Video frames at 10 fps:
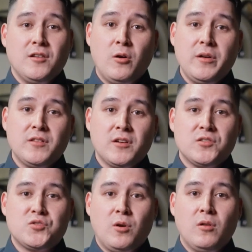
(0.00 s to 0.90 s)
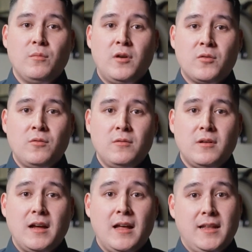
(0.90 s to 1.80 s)
Knowing the controller model
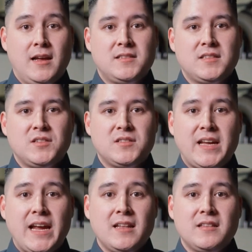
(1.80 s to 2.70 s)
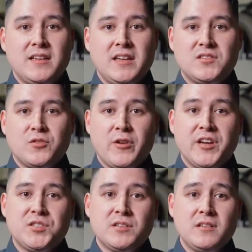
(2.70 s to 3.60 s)
allows us to tailor the
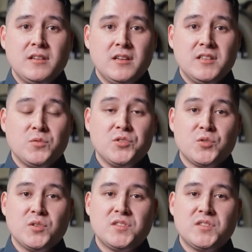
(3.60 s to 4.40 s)
integration to ensure